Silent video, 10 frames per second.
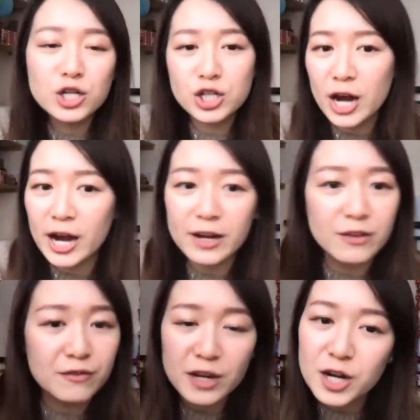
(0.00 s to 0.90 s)
share
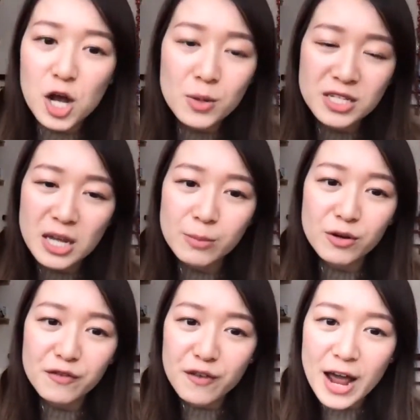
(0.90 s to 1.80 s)
the video with some of
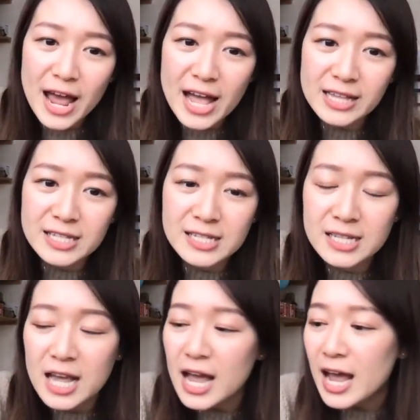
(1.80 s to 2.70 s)
your friends,
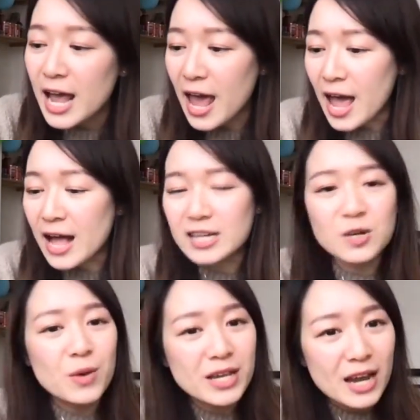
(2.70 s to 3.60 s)
and
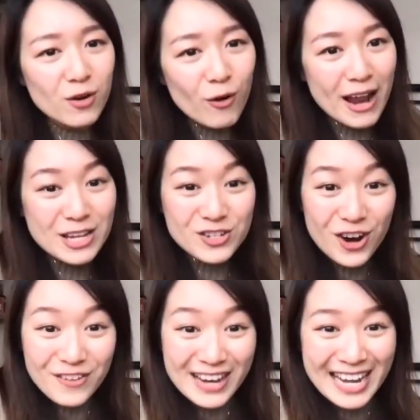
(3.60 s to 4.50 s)
we can all enjoy
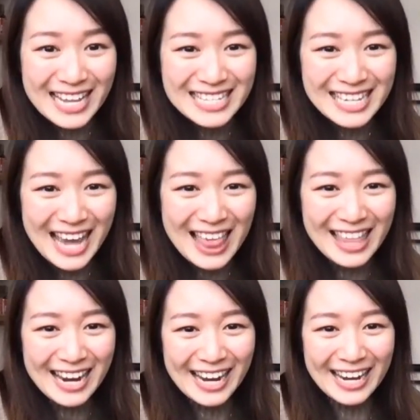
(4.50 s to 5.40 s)
reading
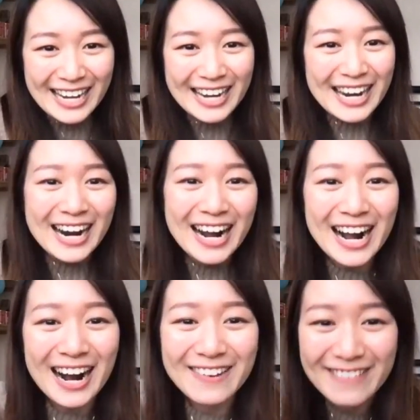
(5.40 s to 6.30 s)
together.
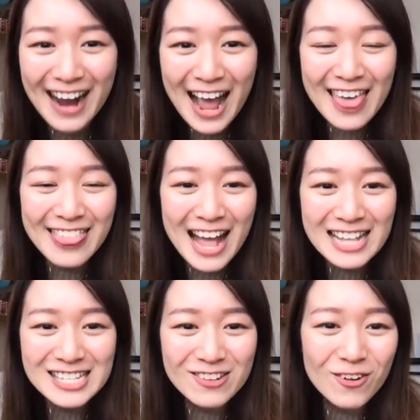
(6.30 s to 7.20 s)
All right,
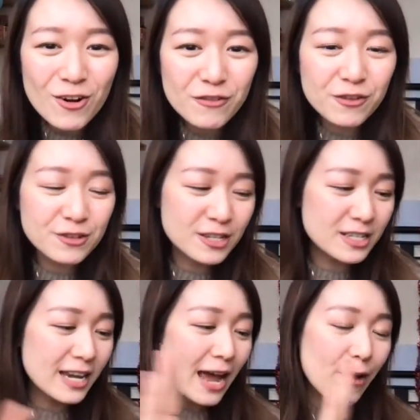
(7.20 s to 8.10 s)
that's all for
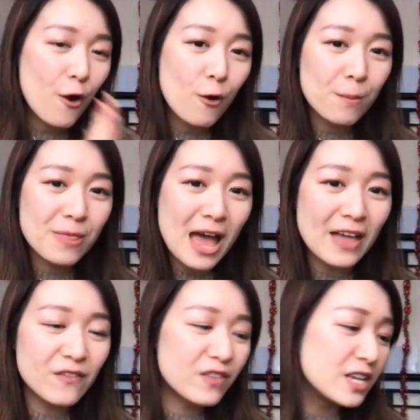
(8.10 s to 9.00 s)
today. I hope
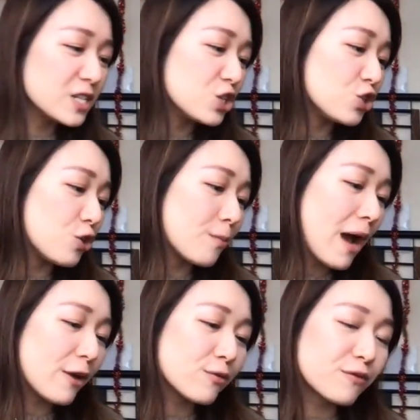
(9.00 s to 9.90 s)
that this new
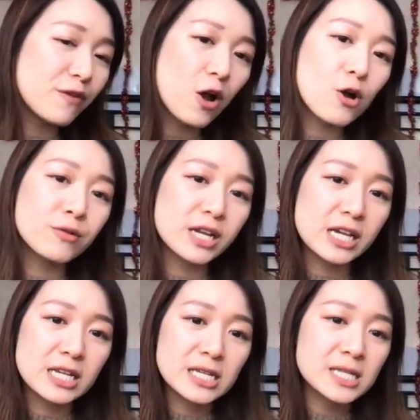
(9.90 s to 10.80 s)
microphone
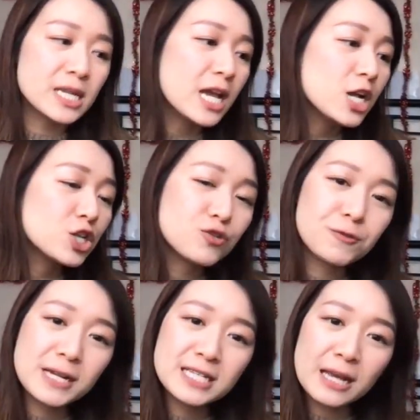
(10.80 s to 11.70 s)
is
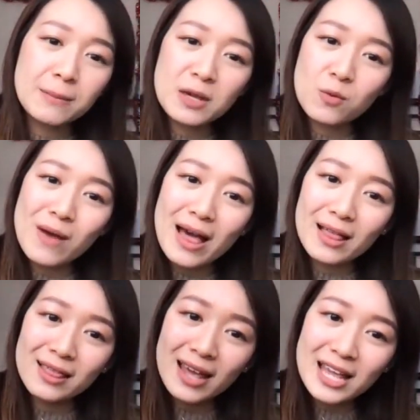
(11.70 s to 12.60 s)
treating me
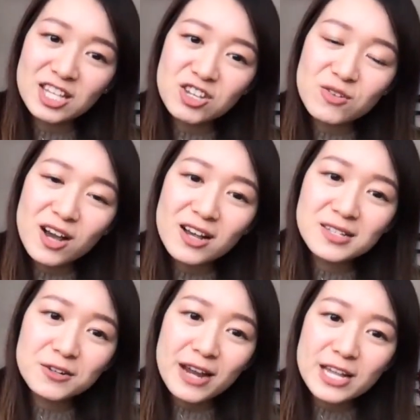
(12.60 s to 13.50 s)
well and you
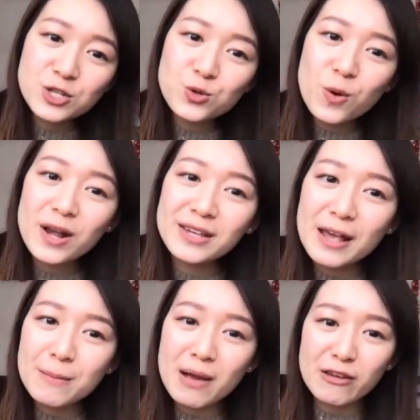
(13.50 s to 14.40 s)
guys are
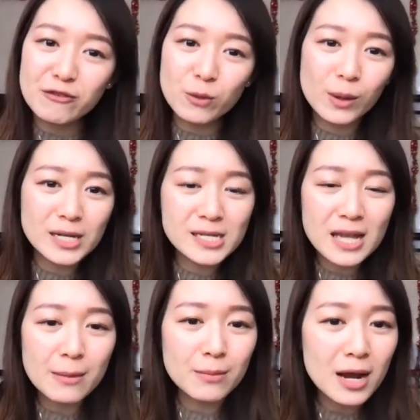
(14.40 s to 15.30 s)
enjoying my voice
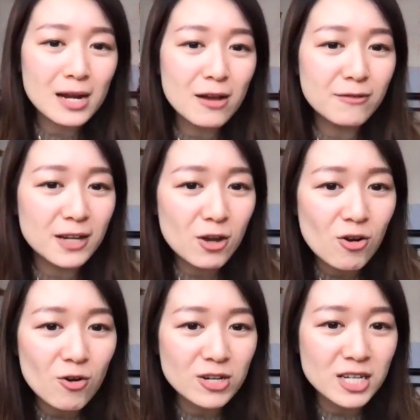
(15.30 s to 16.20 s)
and my lovely
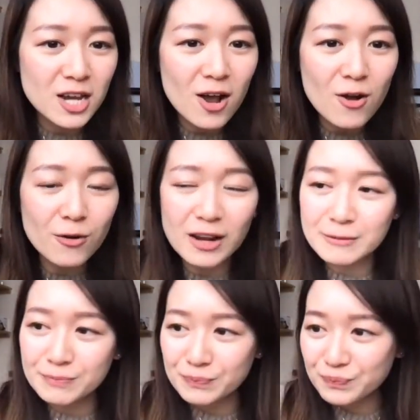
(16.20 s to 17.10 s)
audio.
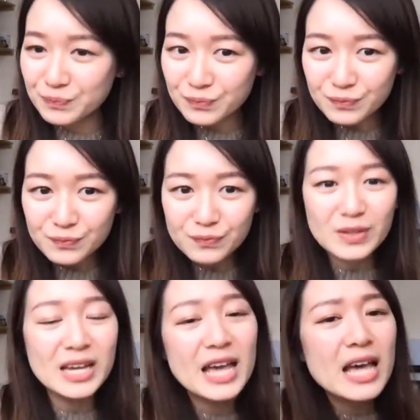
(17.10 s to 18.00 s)

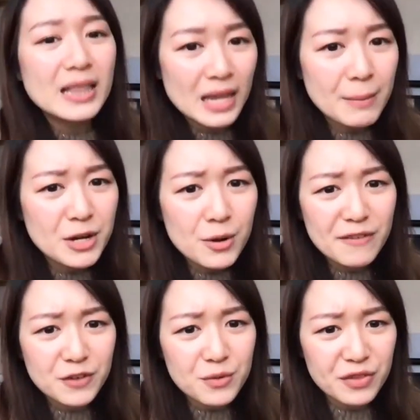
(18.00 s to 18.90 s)
Let me know
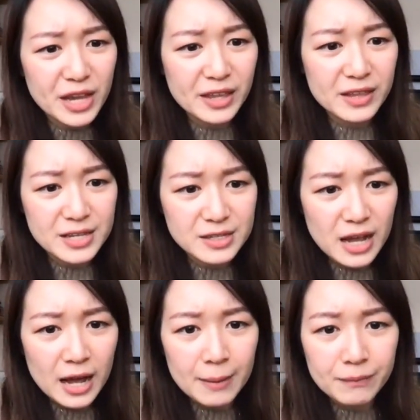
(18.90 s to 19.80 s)
if you think
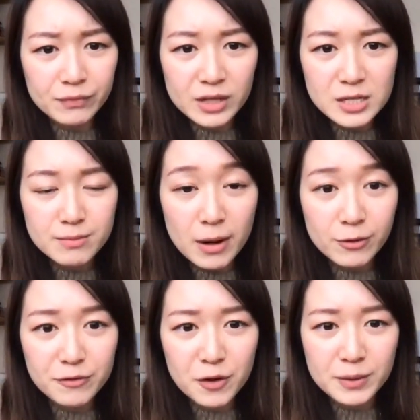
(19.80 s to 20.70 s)
that this
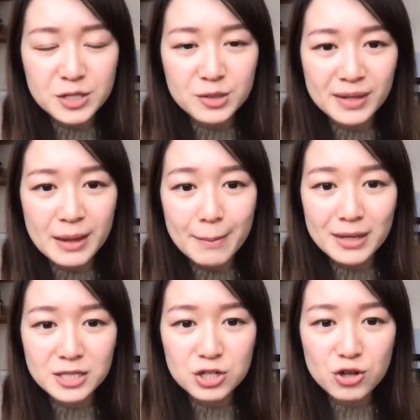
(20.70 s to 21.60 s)
microphone is doing a
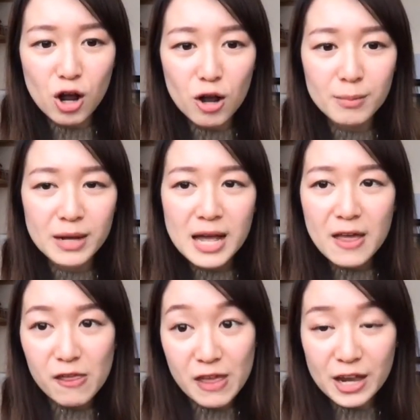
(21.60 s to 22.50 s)
better job
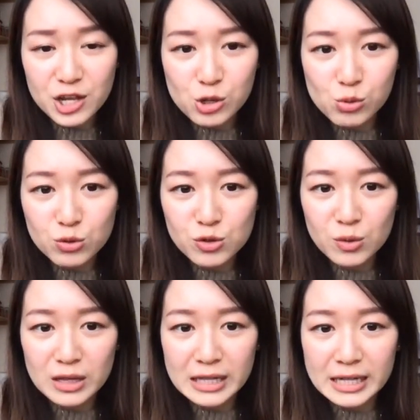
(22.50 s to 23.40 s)
than
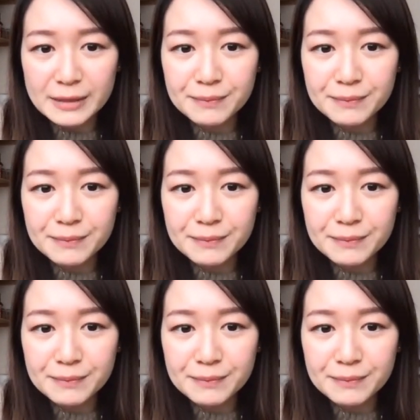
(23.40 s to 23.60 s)
usually.